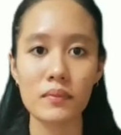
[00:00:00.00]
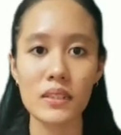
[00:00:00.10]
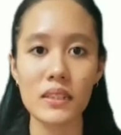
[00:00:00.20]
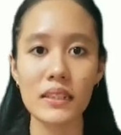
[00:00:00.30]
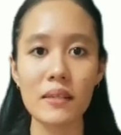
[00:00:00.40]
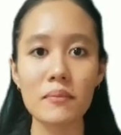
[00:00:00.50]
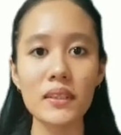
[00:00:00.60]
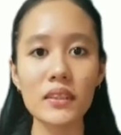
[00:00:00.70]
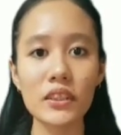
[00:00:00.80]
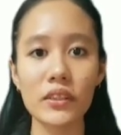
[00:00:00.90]
The
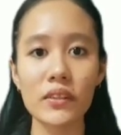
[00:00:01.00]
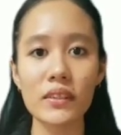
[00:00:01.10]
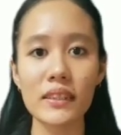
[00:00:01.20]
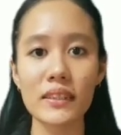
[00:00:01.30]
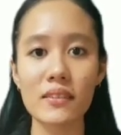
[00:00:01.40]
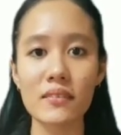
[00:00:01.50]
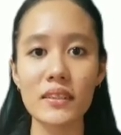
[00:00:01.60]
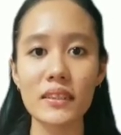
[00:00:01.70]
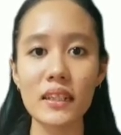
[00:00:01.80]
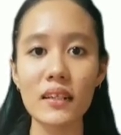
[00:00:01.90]
table shown is the
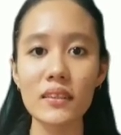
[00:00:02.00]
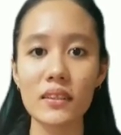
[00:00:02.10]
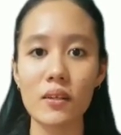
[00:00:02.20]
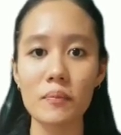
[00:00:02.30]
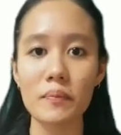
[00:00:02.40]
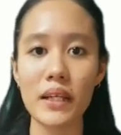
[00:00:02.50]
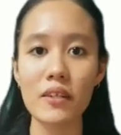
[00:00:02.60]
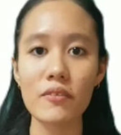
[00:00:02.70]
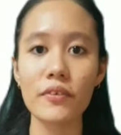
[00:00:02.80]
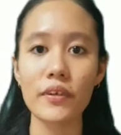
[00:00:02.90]
results
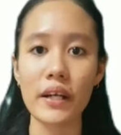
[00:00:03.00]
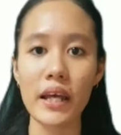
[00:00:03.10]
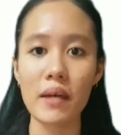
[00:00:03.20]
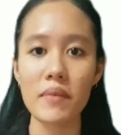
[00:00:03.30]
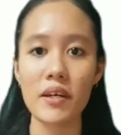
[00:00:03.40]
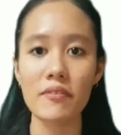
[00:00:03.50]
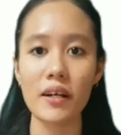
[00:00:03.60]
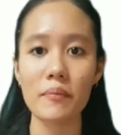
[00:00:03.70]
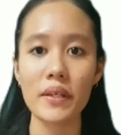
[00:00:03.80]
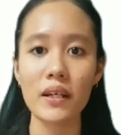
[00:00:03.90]
obtained for Hemp
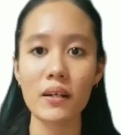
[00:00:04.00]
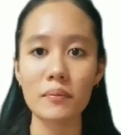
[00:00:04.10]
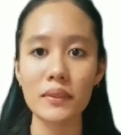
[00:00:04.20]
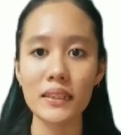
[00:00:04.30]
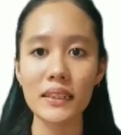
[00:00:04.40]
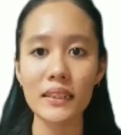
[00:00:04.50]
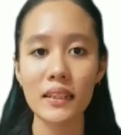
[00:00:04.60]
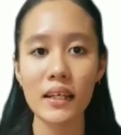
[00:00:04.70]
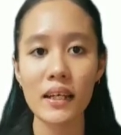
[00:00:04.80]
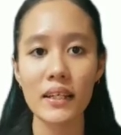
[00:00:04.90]
FRP composites
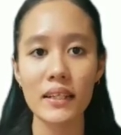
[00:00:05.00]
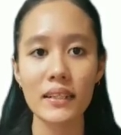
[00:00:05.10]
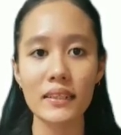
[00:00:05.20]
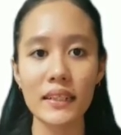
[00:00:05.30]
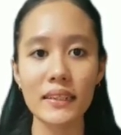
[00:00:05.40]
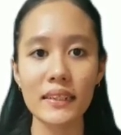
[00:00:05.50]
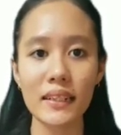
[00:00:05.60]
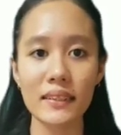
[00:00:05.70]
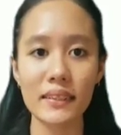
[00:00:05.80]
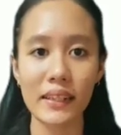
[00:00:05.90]
in
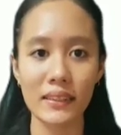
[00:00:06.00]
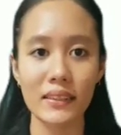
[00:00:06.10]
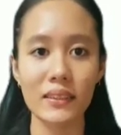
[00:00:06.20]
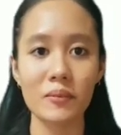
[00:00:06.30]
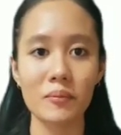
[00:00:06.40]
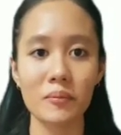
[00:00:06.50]
tensile tests.